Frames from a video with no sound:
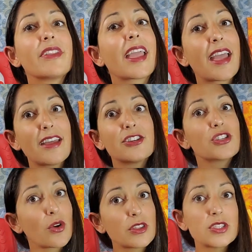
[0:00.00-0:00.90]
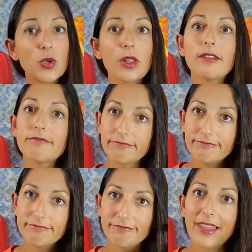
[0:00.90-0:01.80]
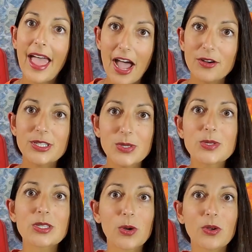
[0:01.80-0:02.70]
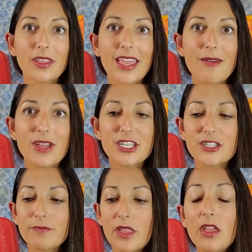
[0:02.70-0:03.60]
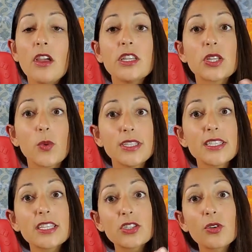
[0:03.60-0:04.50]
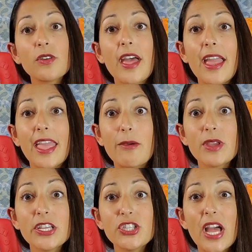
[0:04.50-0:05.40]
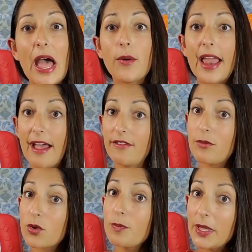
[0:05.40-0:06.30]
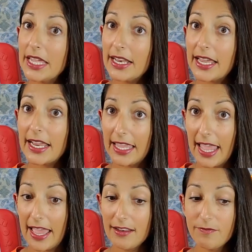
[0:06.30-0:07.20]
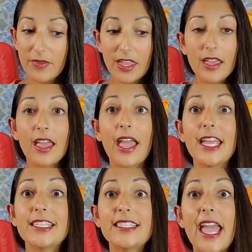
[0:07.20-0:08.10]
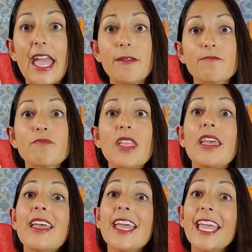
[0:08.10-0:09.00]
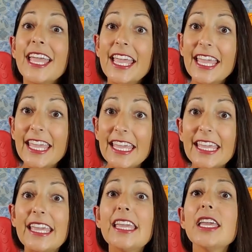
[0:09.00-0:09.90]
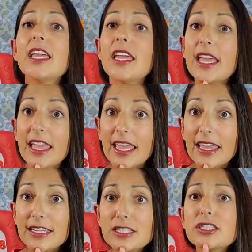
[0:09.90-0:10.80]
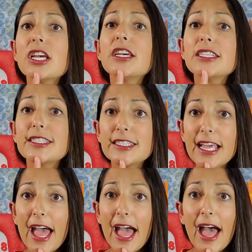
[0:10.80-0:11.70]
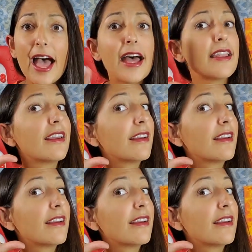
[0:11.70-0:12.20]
and show the student how to circle the image. So once they circle that image, I would have them repeat it again and say, he is sad,